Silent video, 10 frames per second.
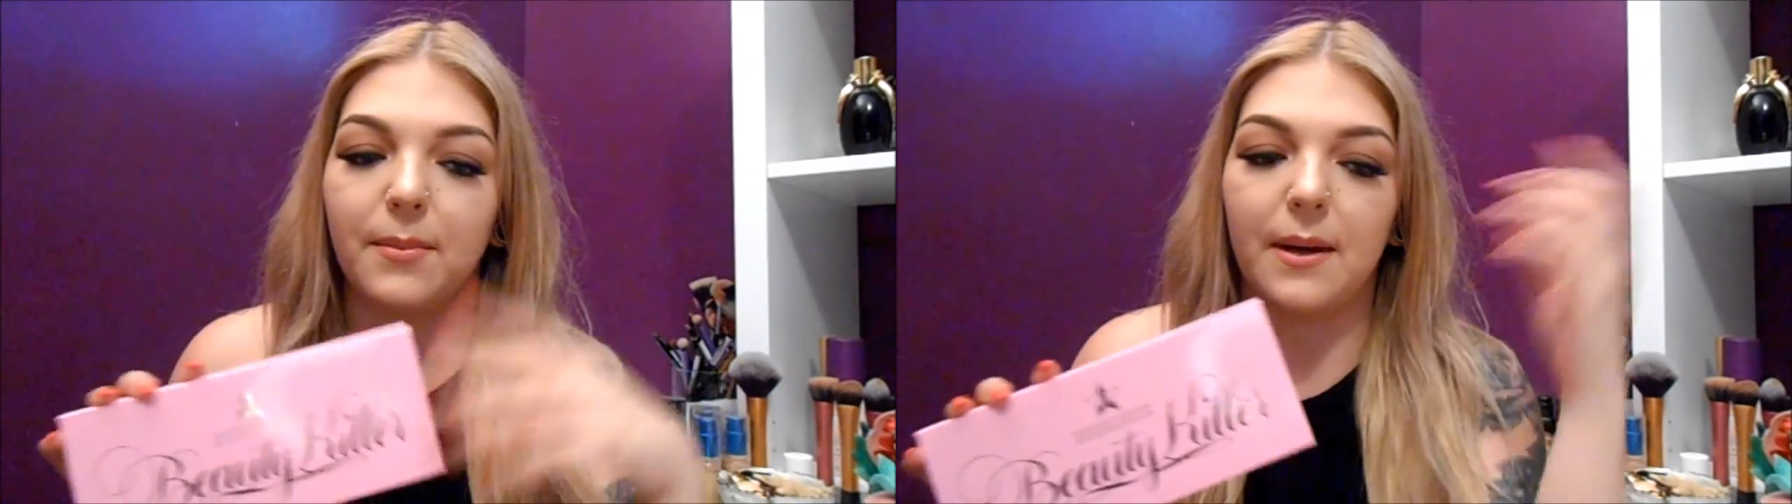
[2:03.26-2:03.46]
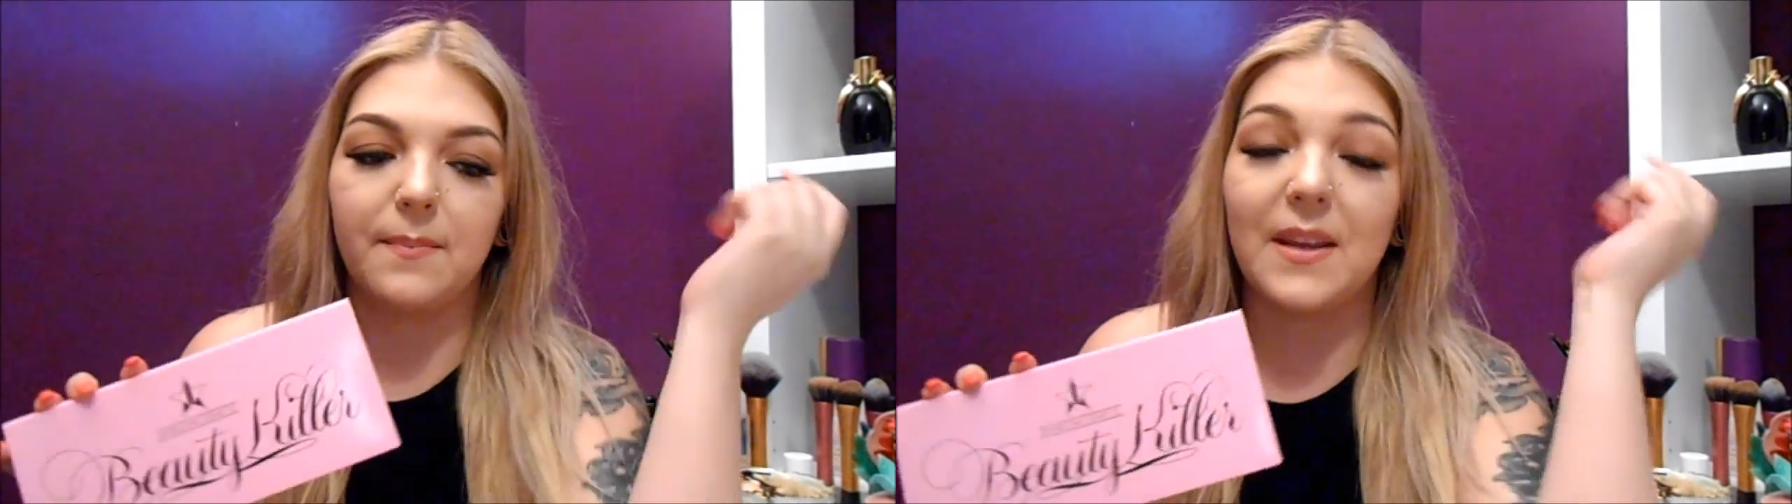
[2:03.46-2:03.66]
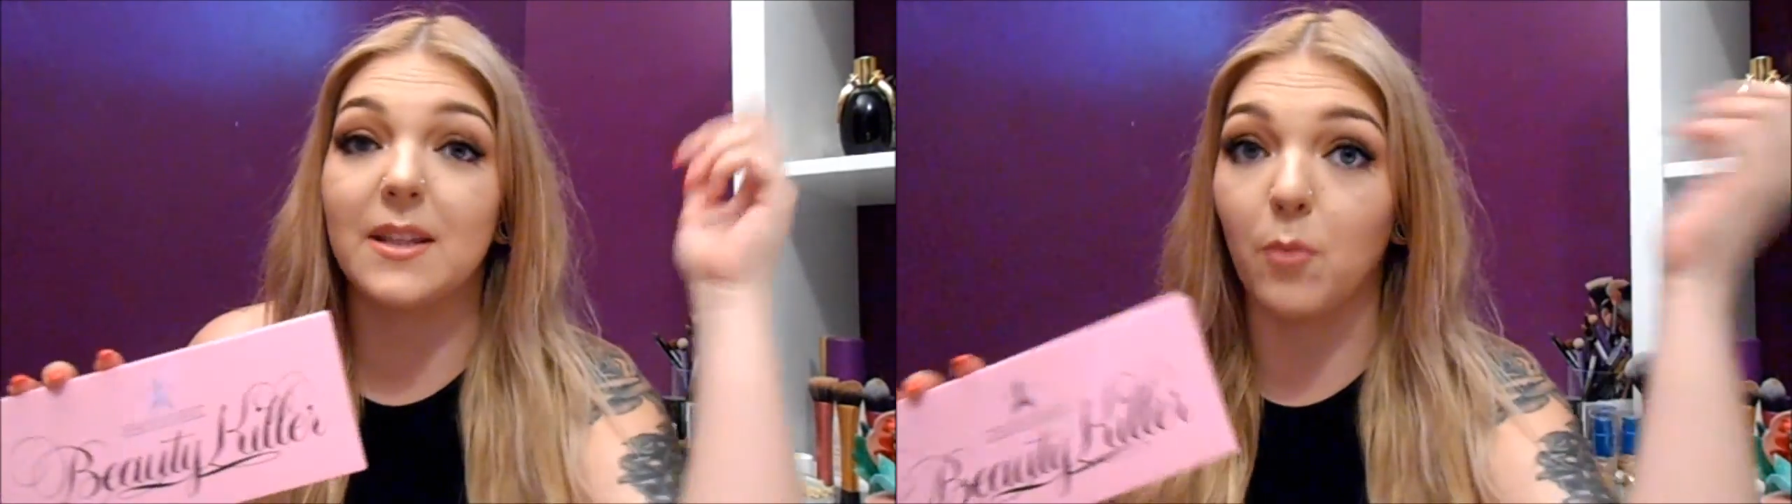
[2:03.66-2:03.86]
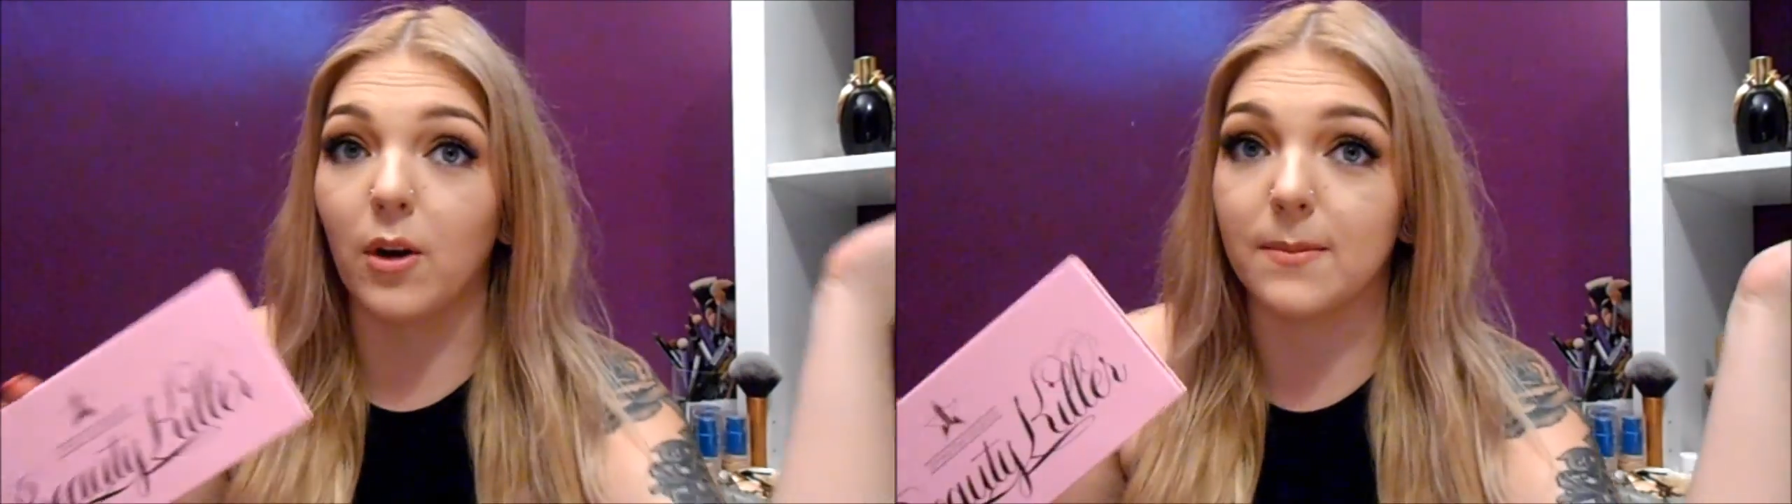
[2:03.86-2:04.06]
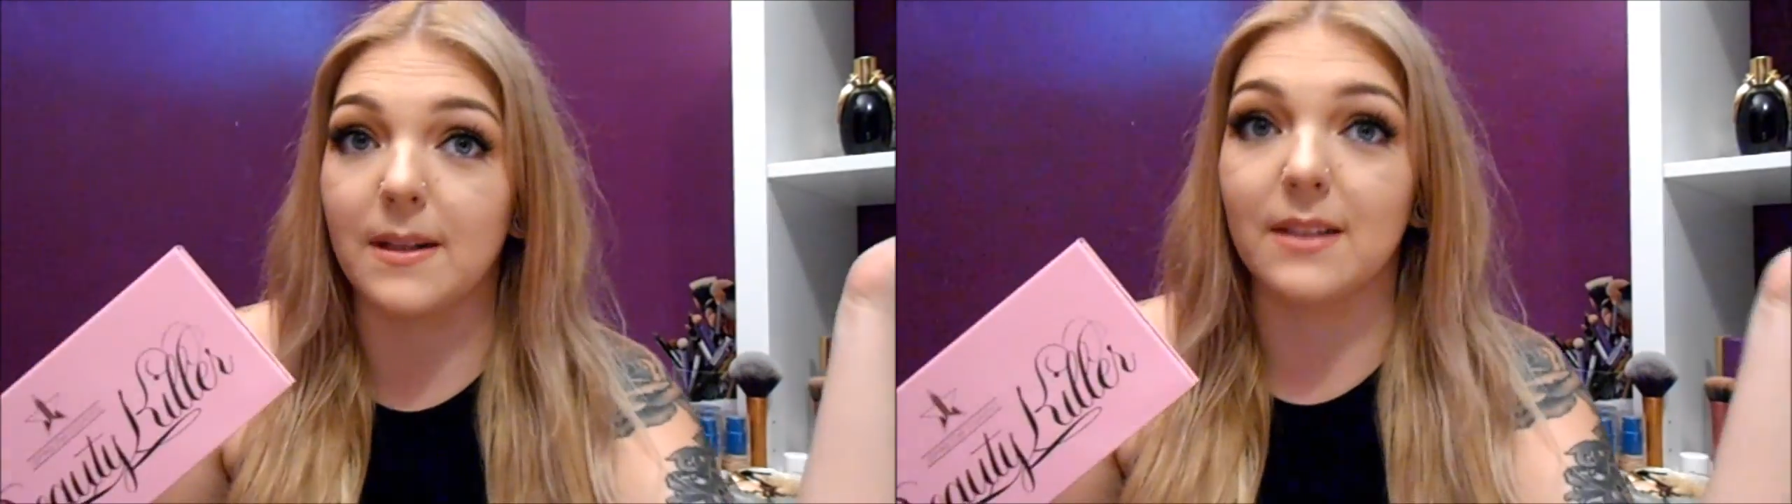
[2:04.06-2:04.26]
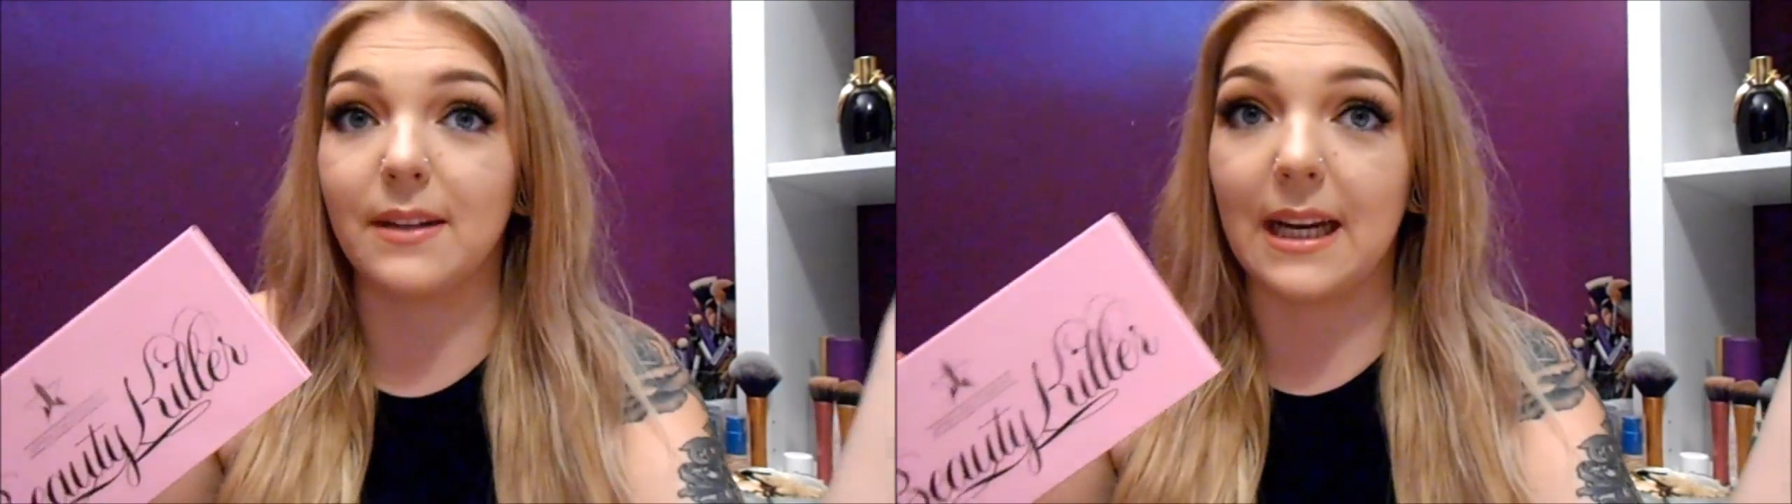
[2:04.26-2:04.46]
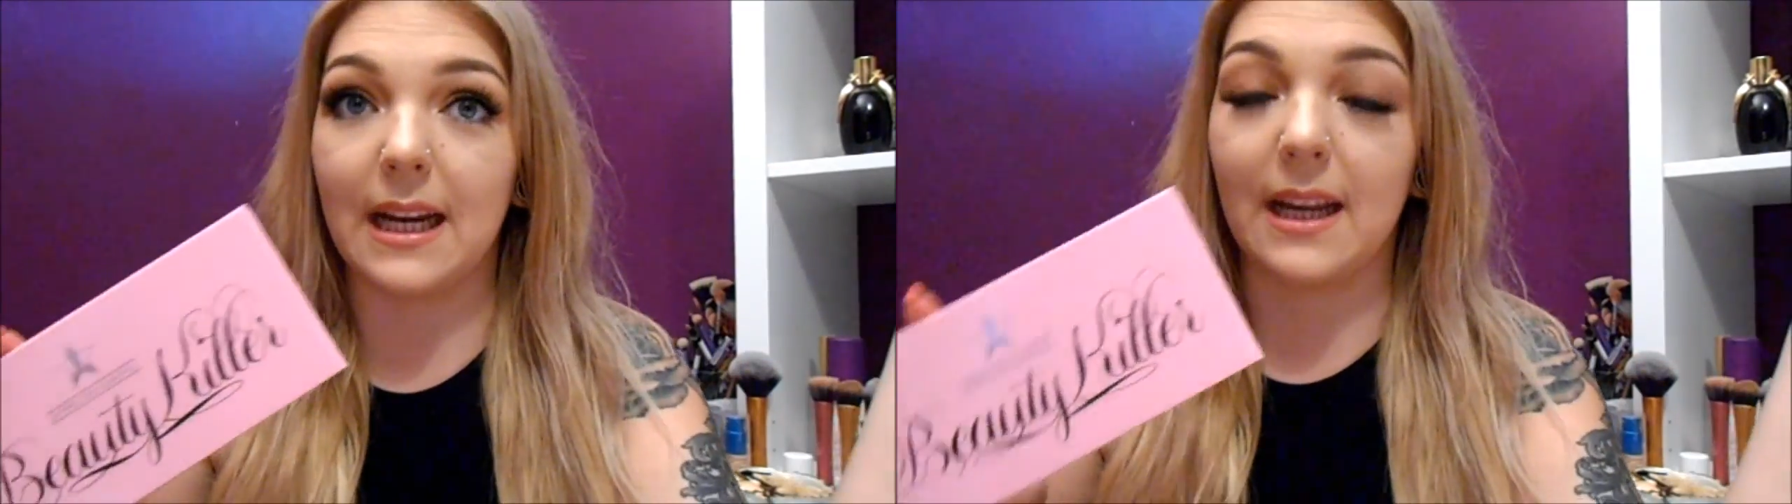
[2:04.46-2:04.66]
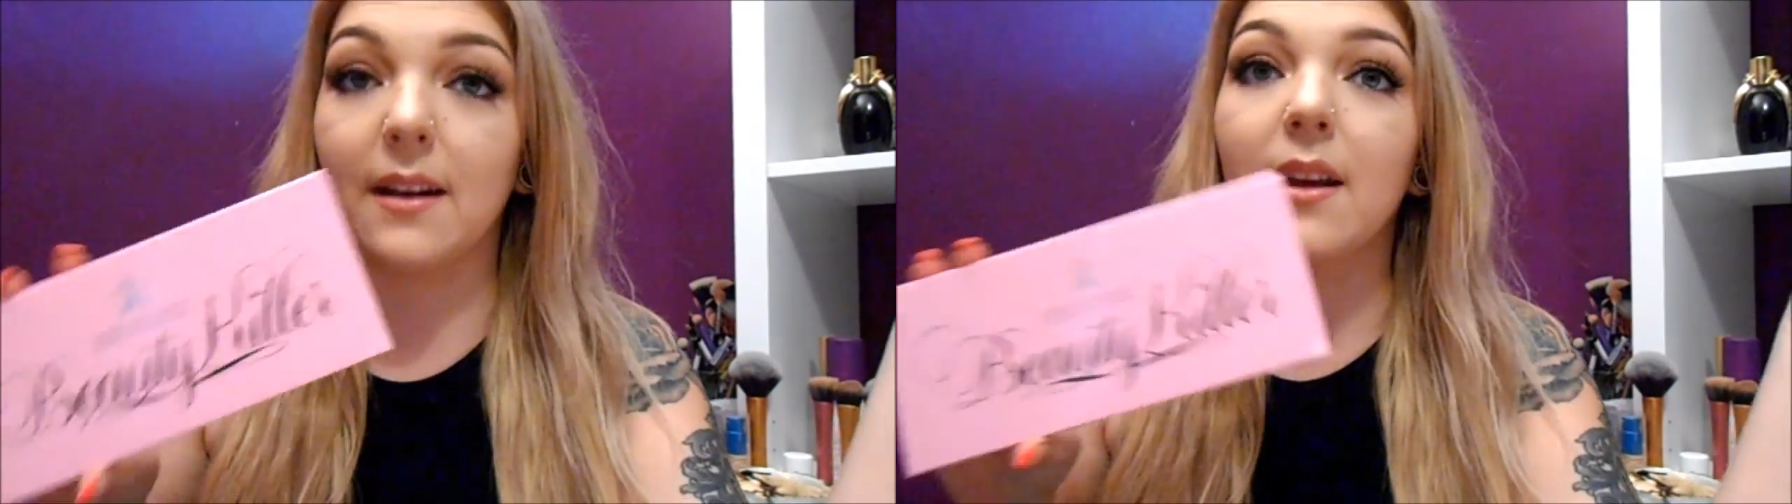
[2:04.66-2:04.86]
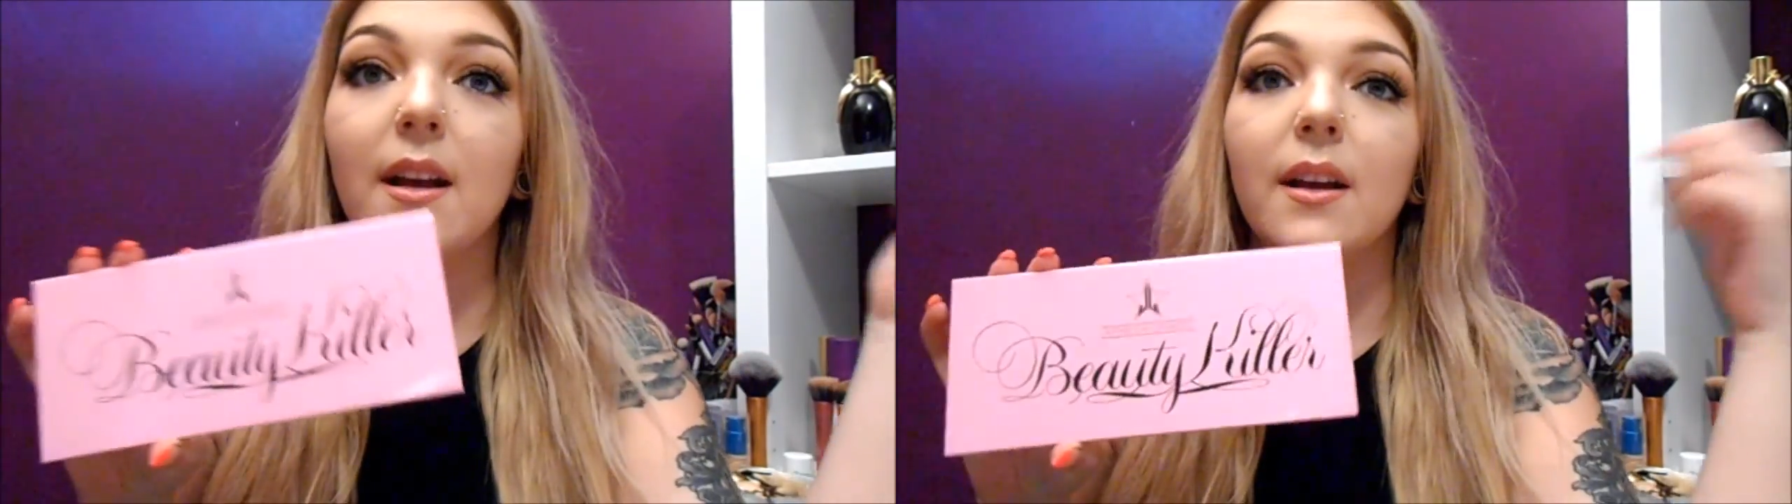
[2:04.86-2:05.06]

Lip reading: but it's more expensive Canadian,